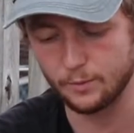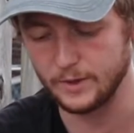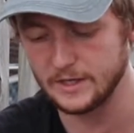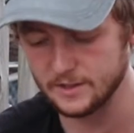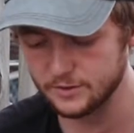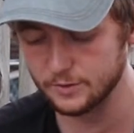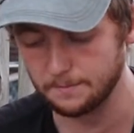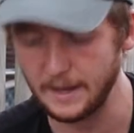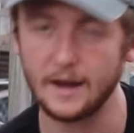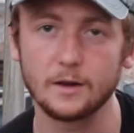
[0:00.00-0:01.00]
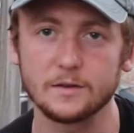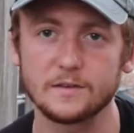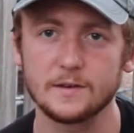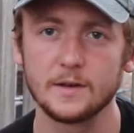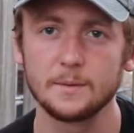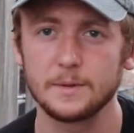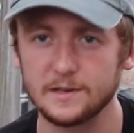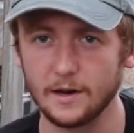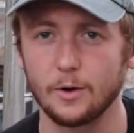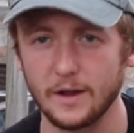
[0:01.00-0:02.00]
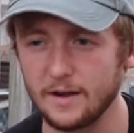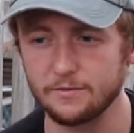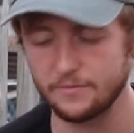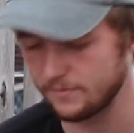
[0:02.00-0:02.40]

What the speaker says: We didn't do the pedals because I don't have